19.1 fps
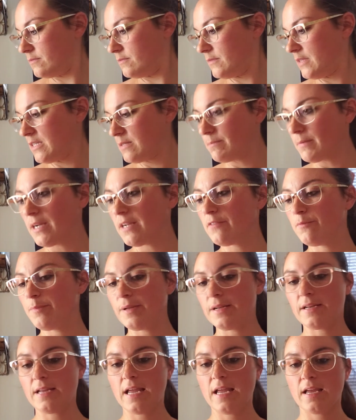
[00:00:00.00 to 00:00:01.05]
These might have
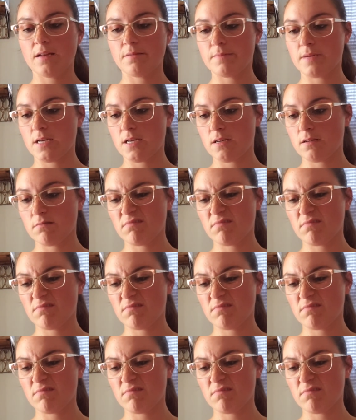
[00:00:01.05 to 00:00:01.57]
been handmade.